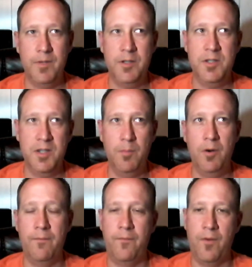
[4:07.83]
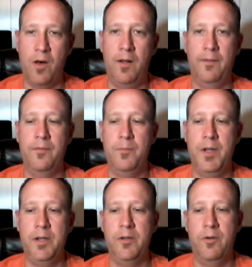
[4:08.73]
It's summer and fall for
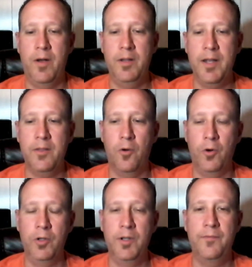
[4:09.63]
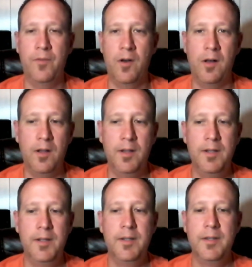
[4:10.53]
me. I like the early fall
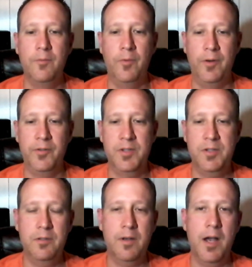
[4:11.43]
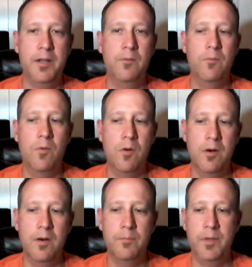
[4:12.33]
when it's still kind of
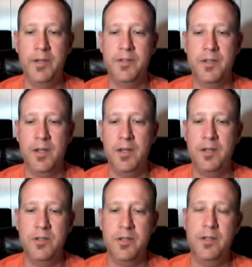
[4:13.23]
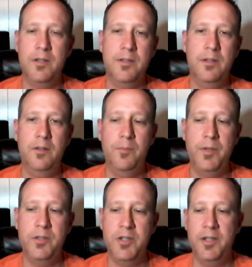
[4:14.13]
warm, but it's getting just a little
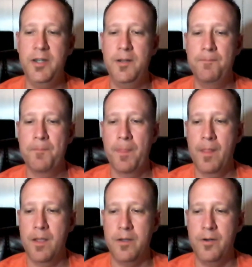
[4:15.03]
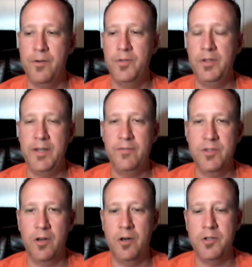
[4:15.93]
bit chilly, and the leaves
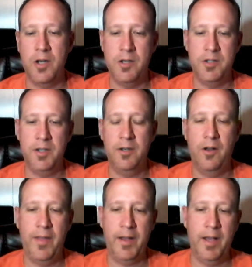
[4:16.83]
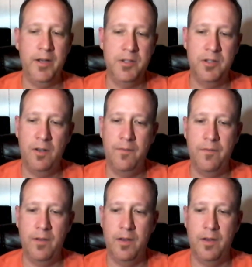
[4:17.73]
start changing and all that kind of stuff.